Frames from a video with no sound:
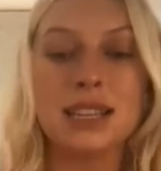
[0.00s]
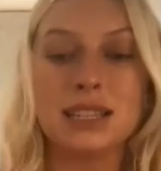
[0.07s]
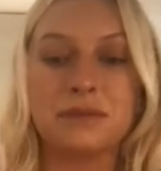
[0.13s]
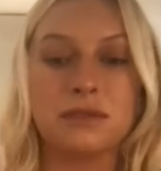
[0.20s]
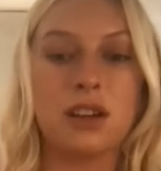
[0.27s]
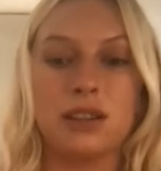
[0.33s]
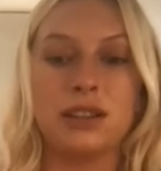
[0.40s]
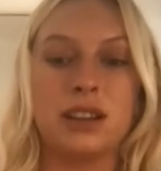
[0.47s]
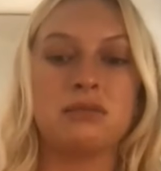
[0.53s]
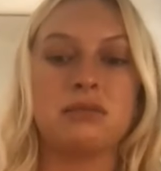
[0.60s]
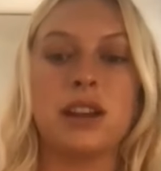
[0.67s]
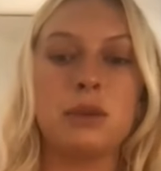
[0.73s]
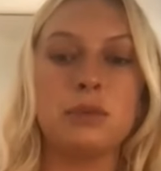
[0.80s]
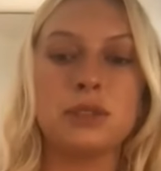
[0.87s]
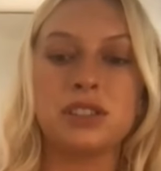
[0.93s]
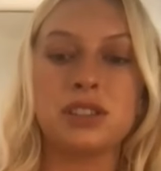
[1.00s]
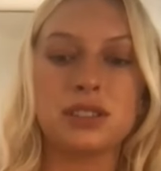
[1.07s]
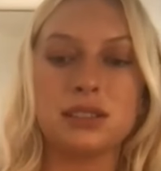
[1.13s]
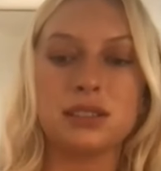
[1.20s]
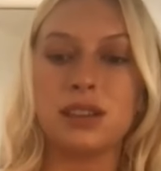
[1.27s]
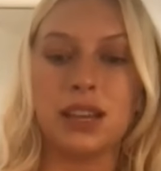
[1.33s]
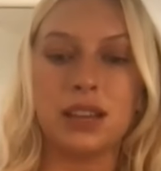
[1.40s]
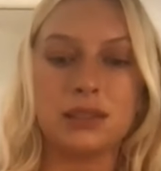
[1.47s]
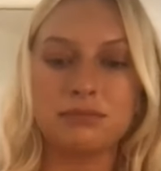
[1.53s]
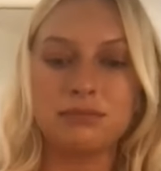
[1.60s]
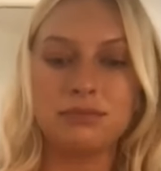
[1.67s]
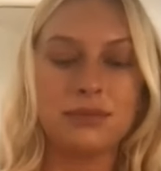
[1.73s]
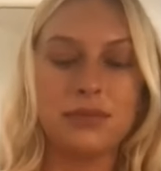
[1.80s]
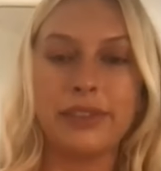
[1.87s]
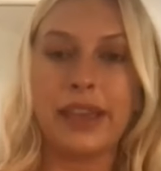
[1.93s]
if Lana Del Rey was just like
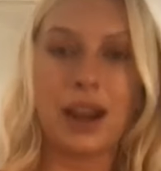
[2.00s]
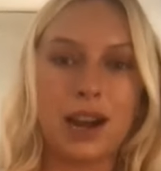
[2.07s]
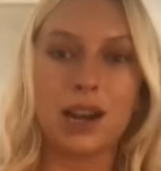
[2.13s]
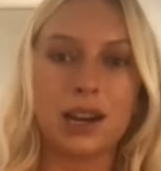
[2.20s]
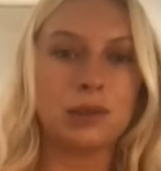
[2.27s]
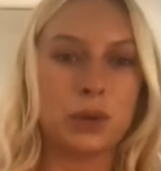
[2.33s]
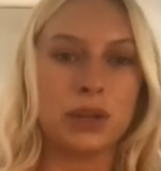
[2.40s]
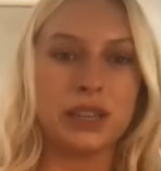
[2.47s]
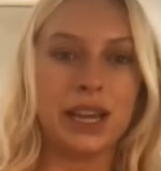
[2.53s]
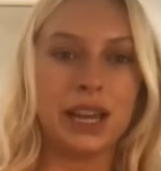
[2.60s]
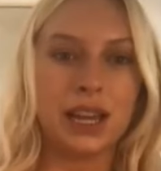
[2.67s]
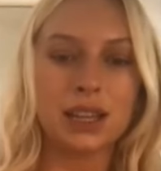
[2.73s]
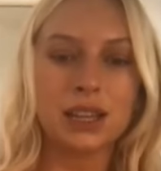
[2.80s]
there one day. I feel